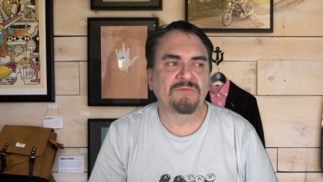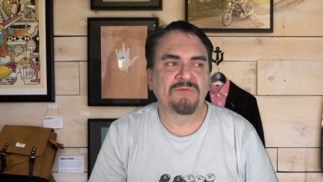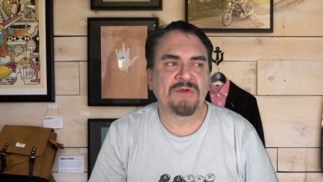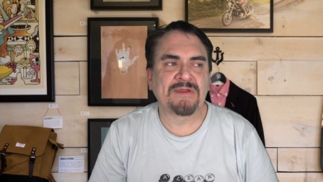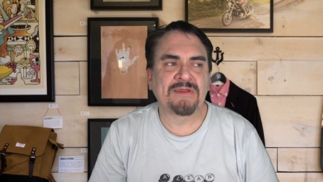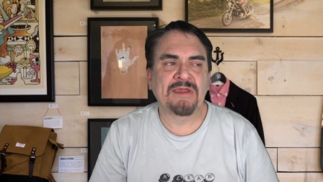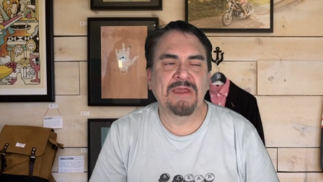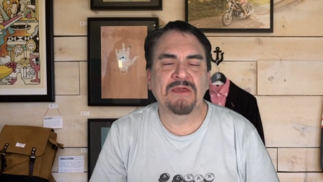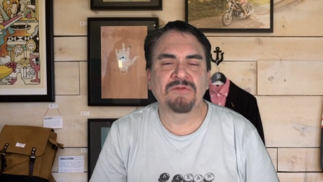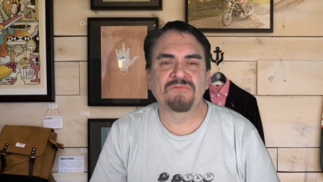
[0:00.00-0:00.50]
If
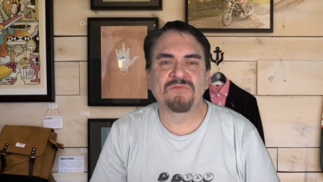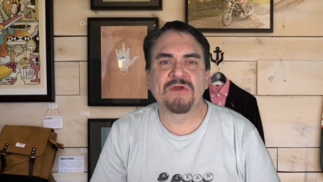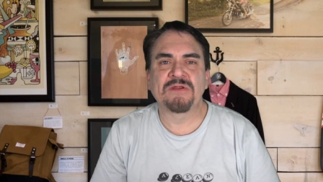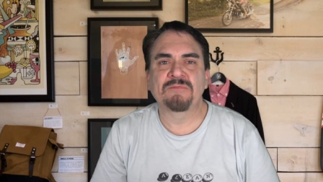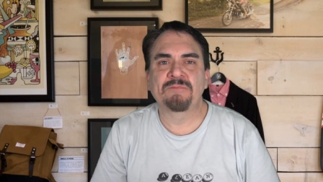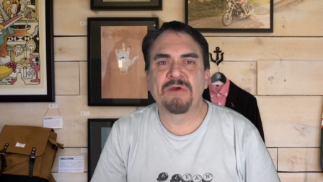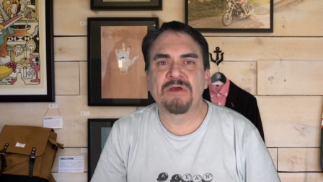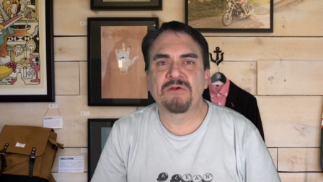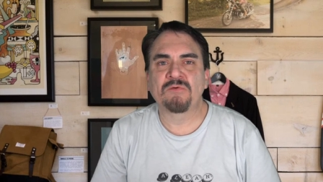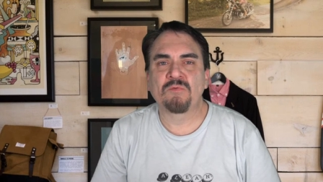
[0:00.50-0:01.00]
I can't
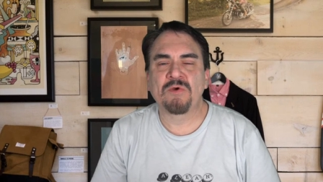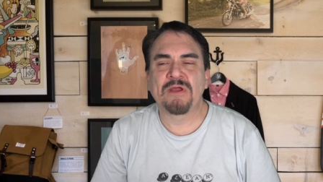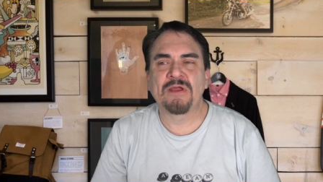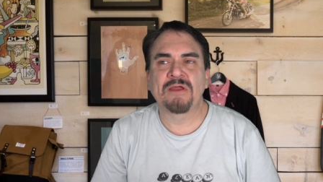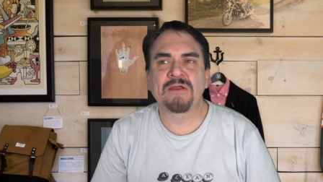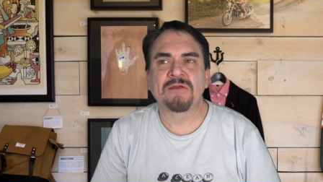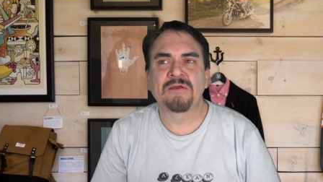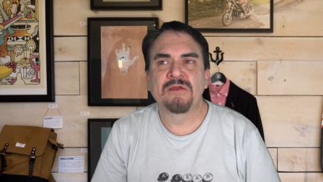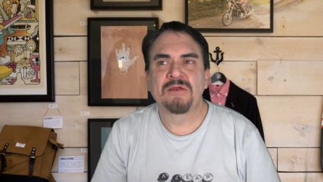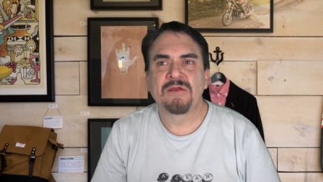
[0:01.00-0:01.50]
find a better
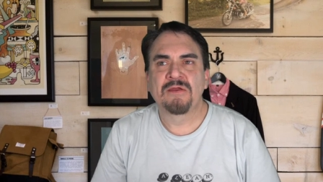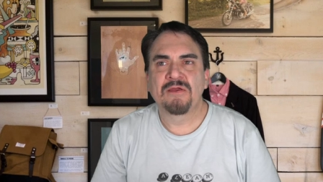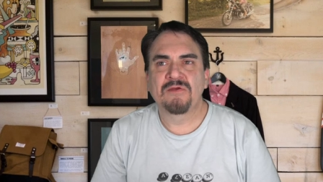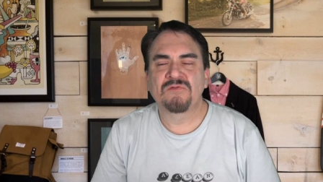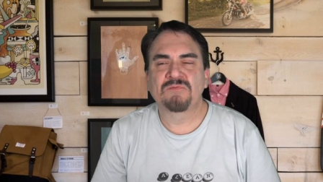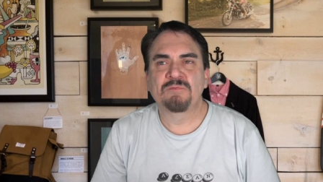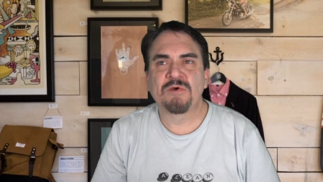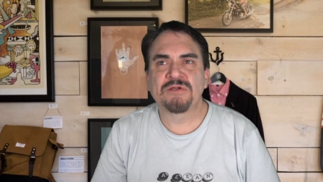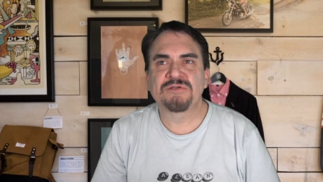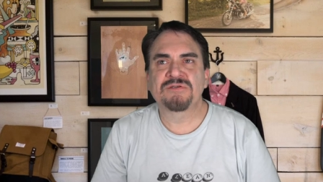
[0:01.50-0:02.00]
way,
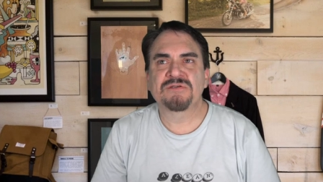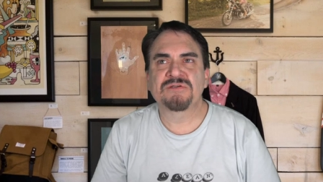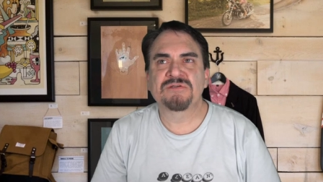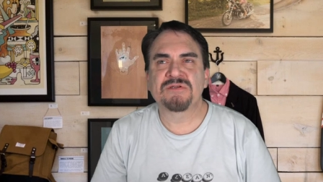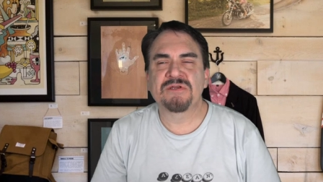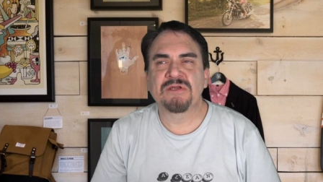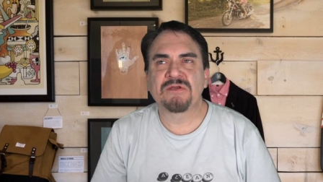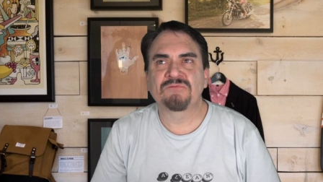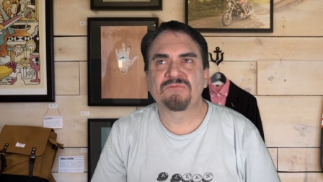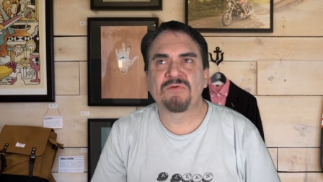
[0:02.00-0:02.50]
as much
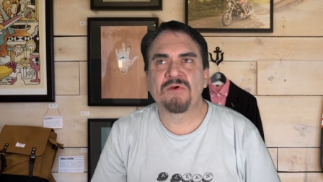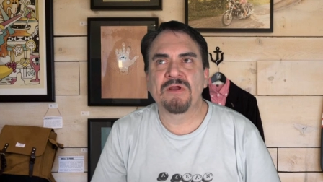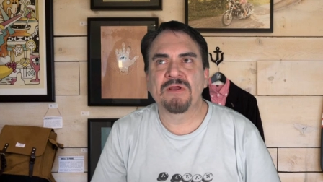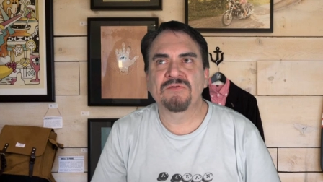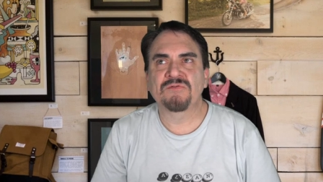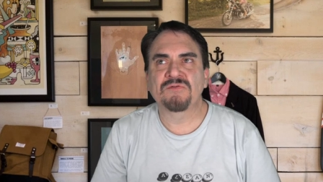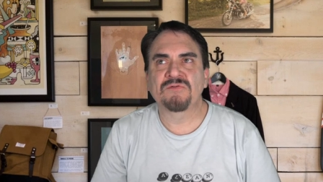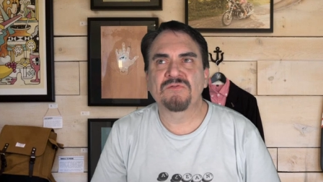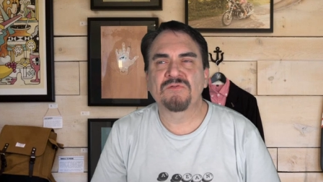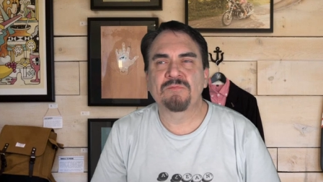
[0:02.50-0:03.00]
as Ink
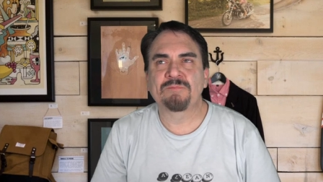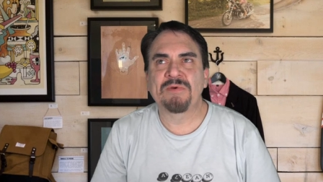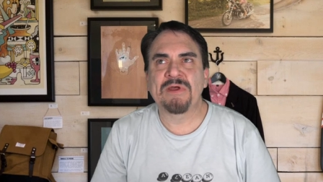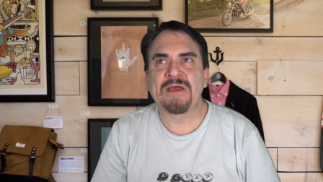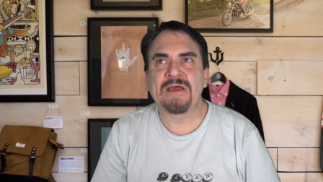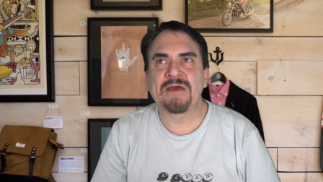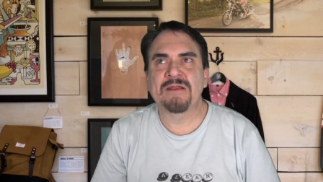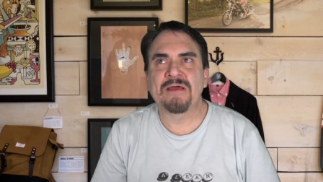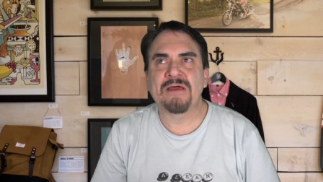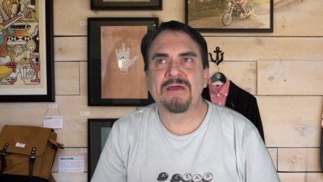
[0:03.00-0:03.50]
Frog isn't so
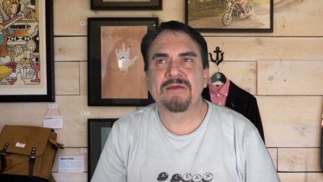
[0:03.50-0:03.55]
bad,